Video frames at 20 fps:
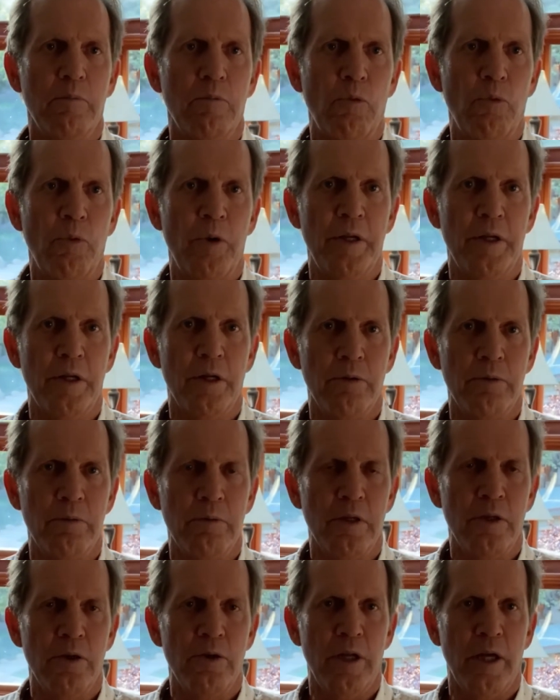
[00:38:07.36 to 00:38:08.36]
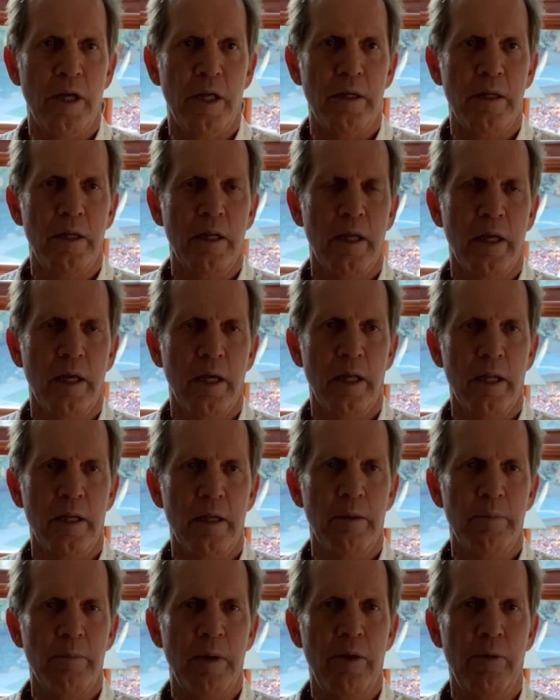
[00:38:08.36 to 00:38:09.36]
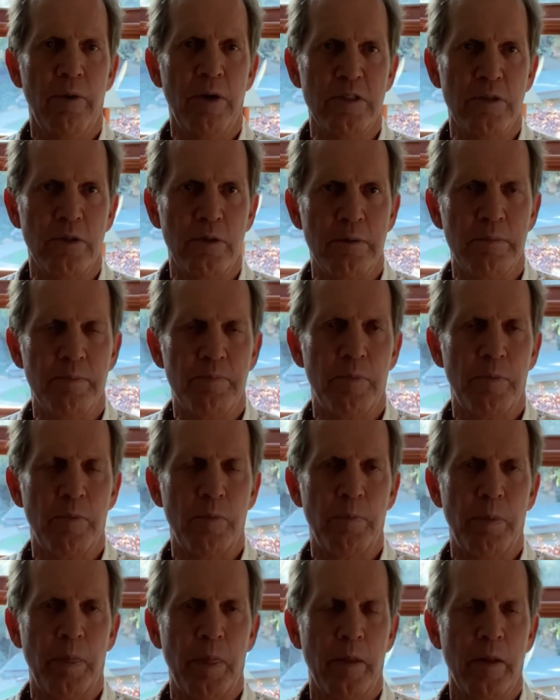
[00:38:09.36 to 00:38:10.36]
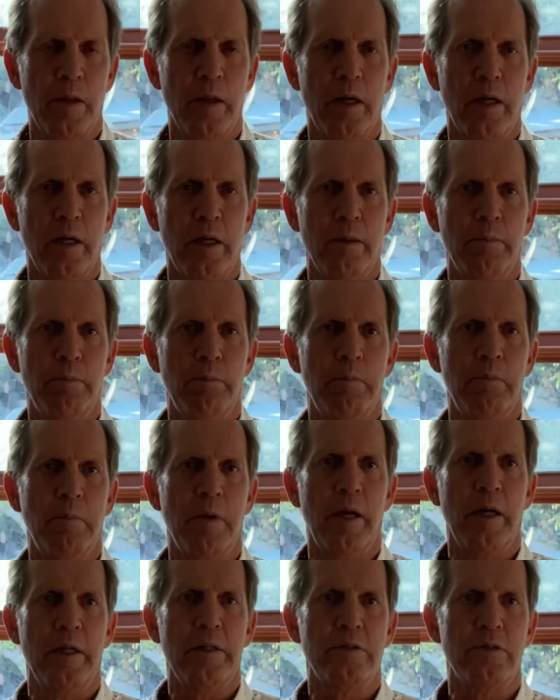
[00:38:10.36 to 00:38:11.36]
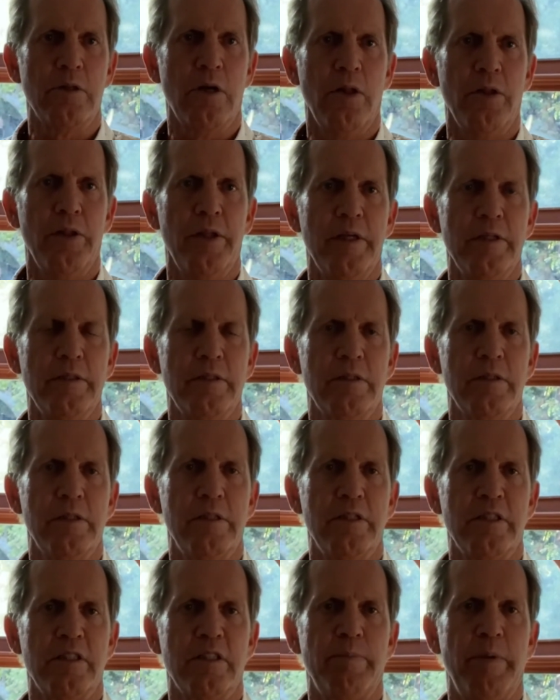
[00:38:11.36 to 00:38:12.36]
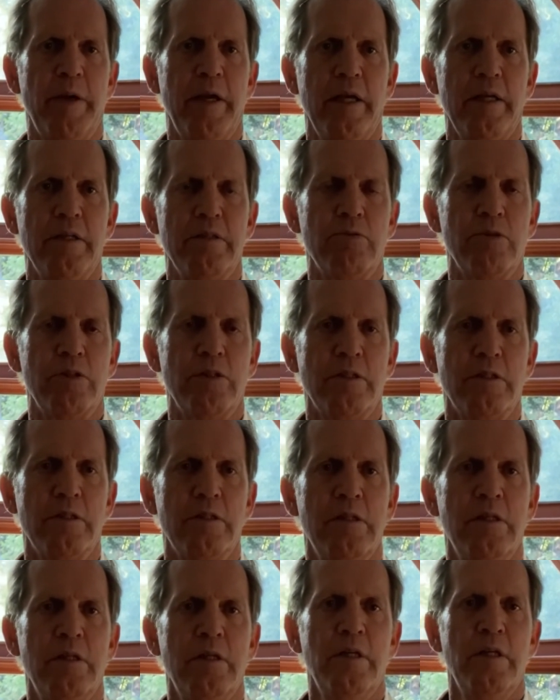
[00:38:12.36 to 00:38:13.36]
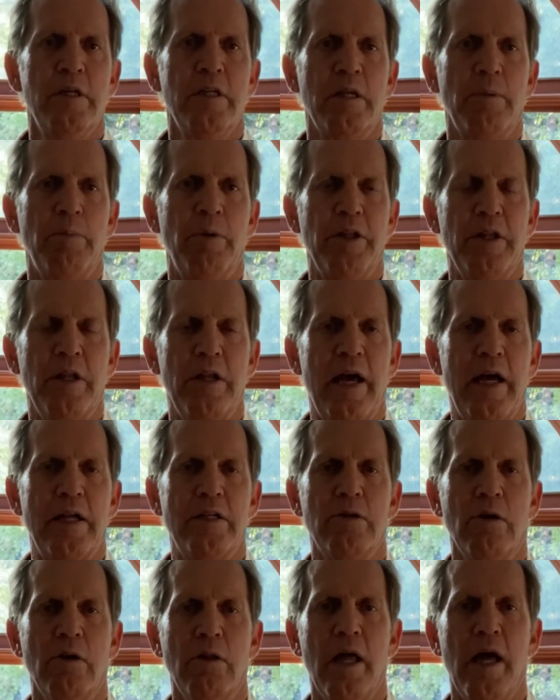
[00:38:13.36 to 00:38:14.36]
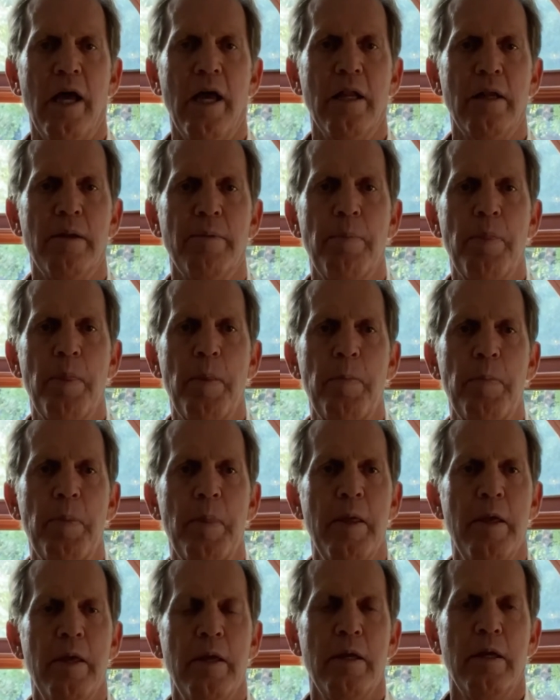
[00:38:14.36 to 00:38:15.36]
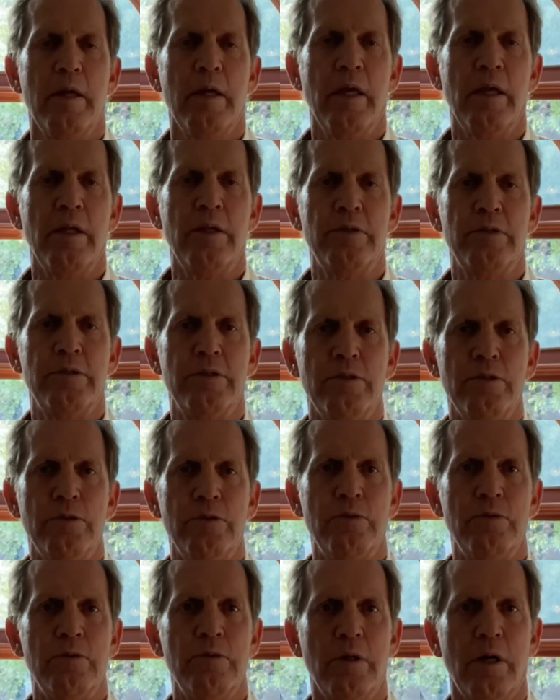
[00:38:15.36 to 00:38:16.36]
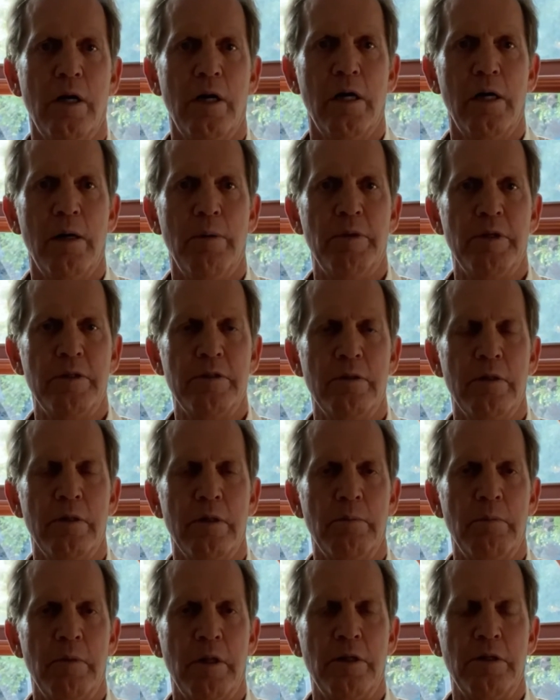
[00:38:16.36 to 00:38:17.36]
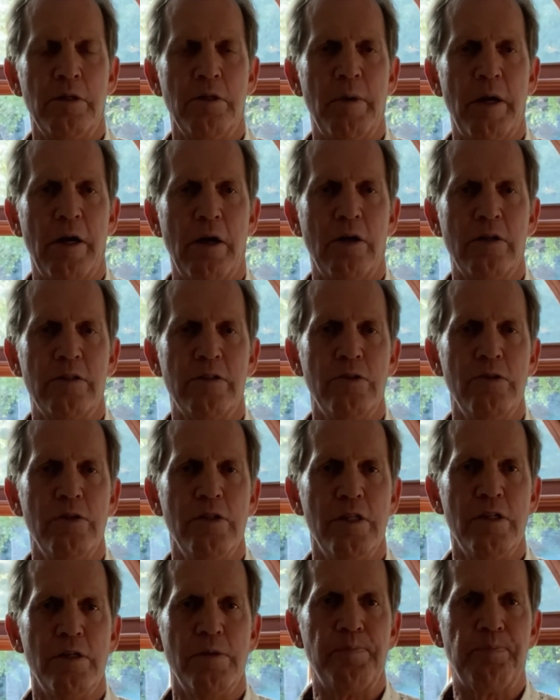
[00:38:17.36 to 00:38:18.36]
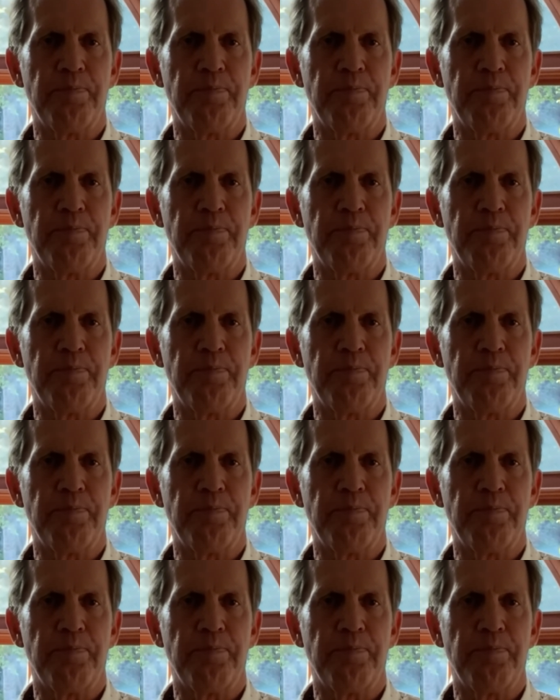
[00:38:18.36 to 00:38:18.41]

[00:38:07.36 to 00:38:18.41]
window unit, and the main reason I installed this in this space was to bring the natural light into my art studio.